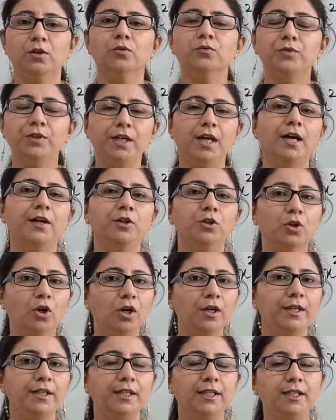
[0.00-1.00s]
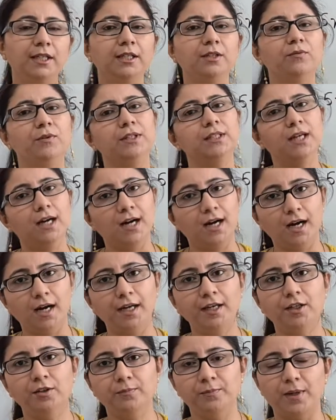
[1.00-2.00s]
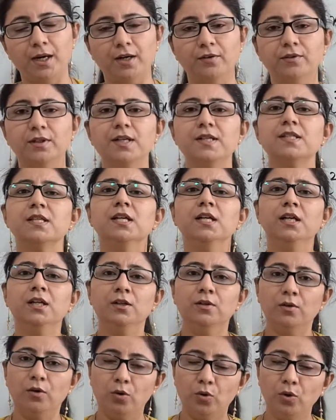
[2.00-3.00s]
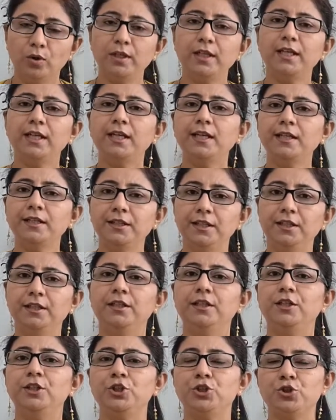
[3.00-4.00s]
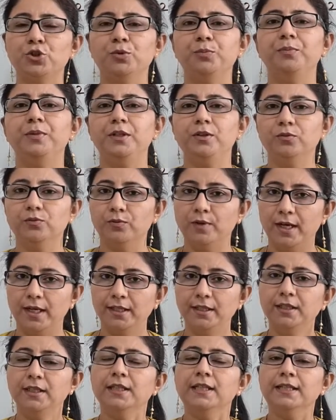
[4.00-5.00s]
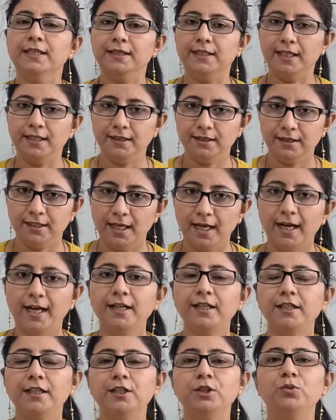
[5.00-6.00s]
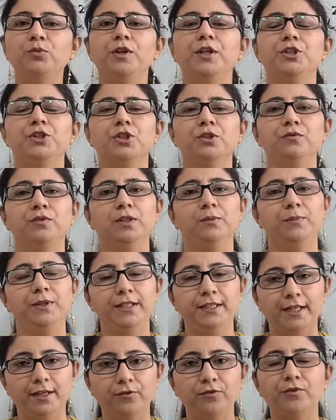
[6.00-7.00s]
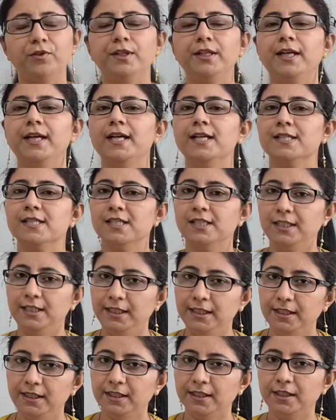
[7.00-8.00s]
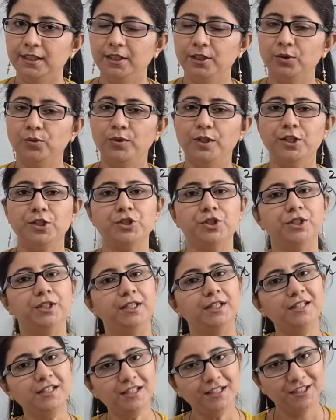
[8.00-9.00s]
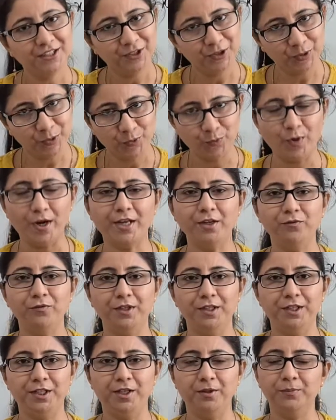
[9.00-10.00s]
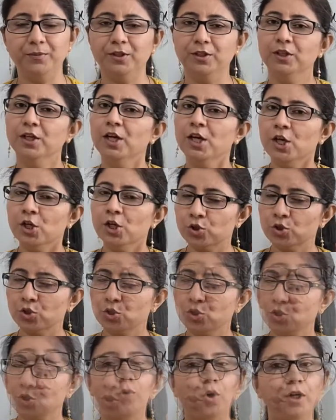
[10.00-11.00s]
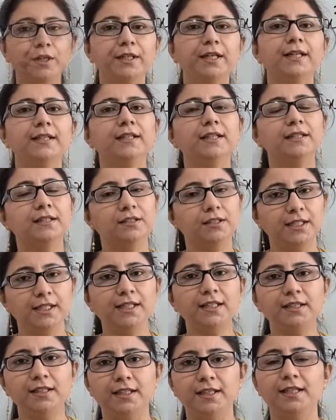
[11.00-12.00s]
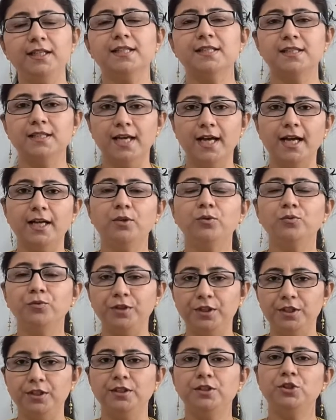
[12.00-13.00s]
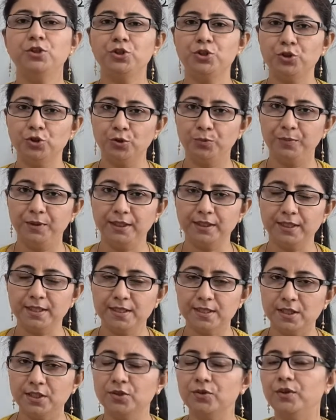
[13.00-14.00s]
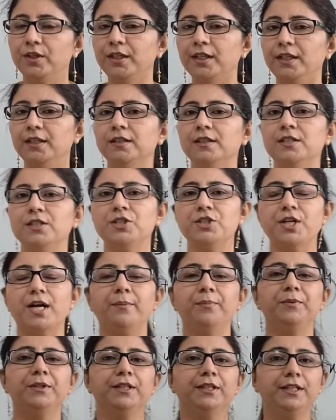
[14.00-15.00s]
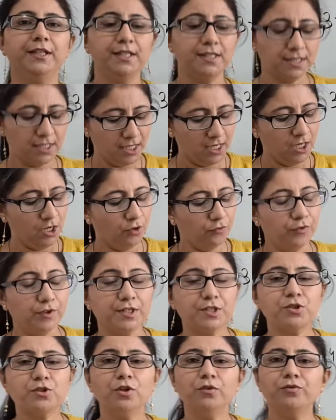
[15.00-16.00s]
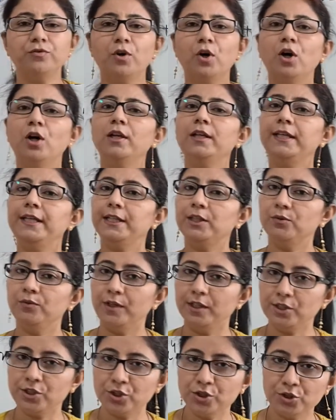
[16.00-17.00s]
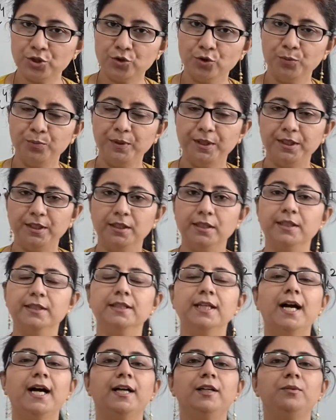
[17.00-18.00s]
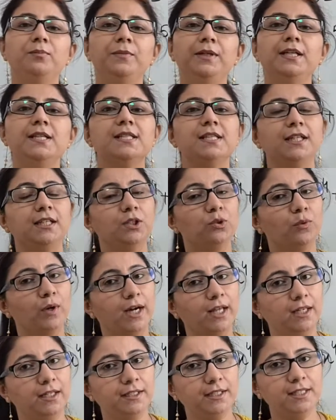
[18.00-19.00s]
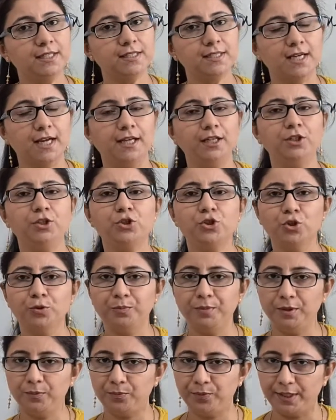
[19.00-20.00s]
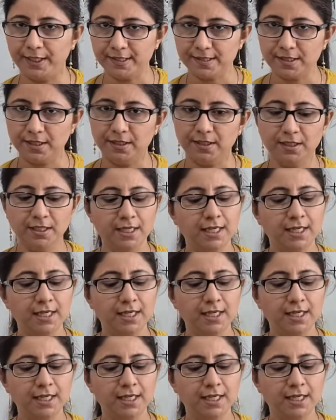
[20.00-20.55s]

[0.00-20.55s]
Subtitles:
We are not dealing with higher powers. Only degree should be 1. Then that equation will be referred as linear equation in one variable. So what are the three things that we should be considering in this chapter is, first of all, equation should be there. That means equality sign should be present.